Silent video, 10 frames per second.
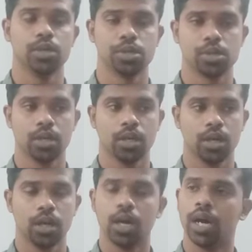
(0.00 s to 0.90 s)
words
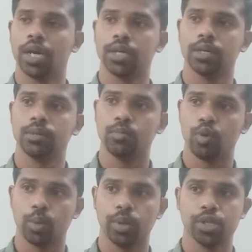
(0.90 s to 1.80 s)
and
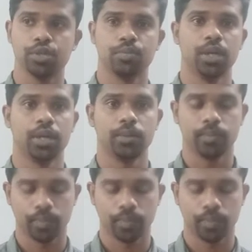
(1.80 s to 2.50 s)
motivating me.